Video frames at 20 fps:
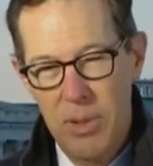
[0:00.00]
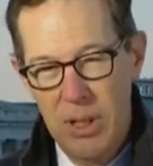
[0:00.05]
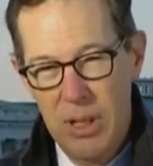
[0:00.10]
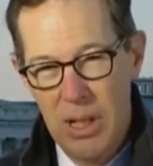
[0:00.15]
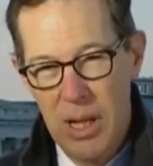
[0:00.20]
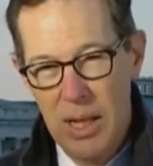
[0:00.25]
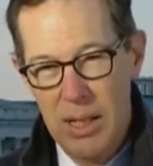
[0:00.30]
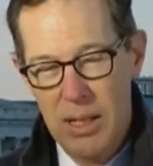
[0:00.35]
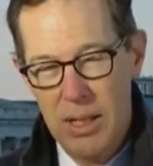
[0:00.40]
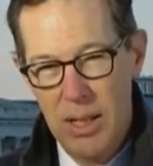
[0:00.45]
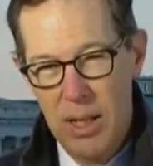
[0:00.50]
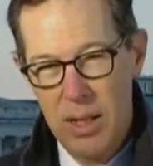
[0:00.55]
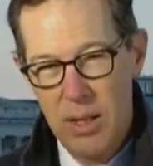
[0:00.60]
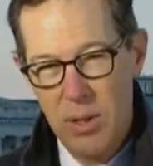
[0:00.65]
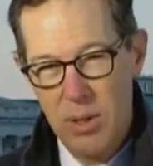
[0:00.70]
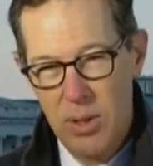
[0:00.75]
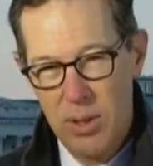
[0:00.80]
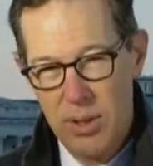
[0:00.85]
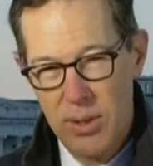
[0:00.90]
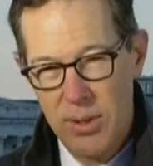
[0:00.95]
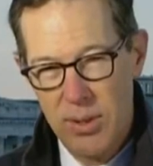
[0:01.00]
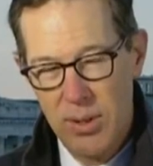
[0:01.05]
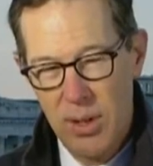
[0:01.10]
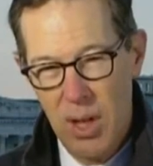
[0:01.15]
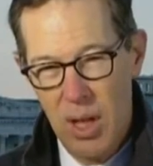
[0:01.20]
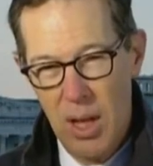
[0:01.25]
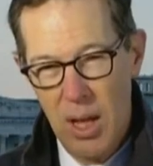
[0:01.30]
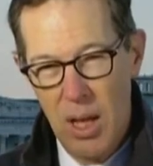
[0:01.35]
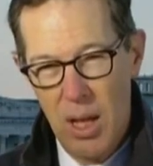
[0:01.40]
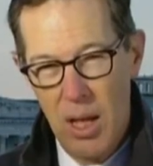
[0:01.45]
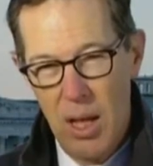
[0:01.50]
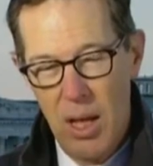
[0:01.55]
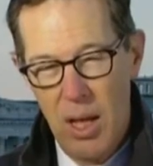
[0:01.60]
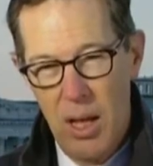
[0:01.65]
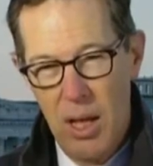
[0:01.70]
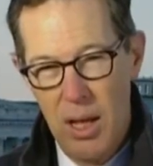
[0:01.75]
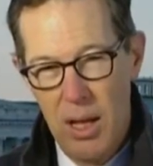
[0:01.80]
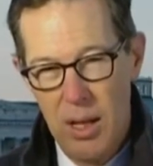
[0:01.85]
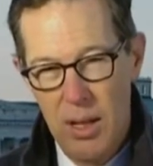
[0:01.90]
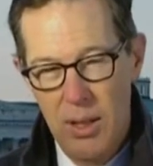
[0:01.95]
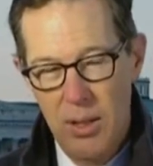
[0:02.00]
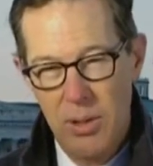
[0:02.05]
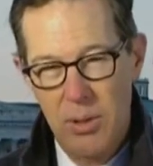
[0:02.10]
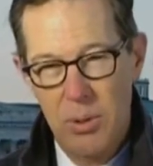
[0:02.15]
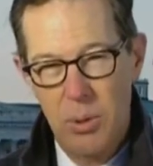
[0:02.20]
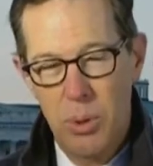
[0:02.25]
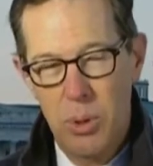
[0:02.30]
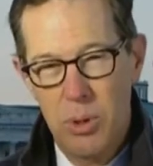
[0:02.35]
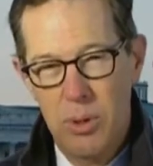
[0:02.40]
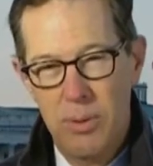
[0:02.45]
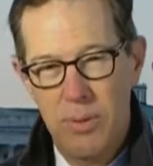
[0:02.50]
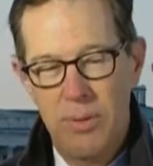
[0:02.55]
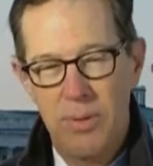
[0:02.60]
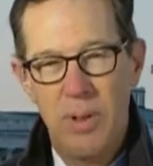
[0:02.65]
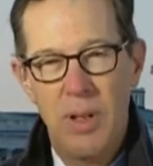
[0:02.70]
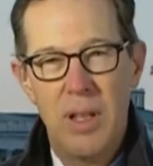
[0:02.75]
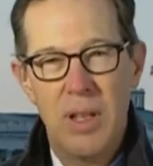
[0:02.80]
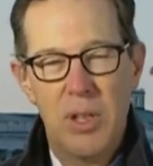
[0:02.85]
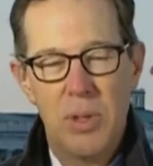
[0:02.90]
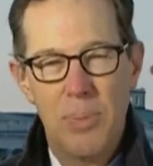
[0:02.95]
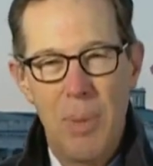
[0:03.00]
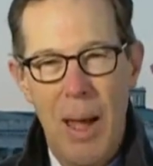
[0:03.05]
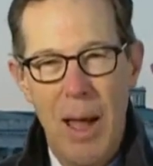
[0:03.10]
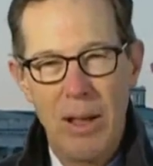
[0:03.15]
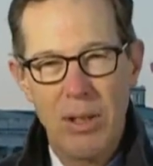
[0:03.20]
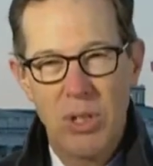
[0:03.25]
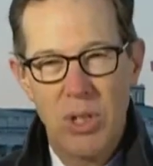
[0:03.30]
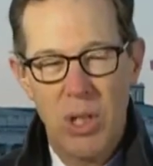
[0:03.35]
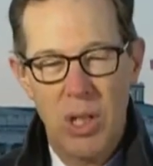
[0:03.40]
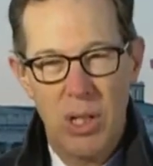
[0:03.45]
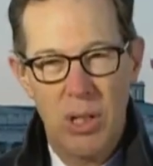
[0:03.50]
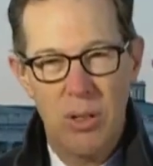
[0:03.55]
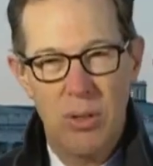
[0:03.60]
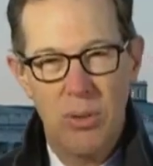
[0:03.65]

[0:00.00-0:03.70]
the United Nations, sort of espousing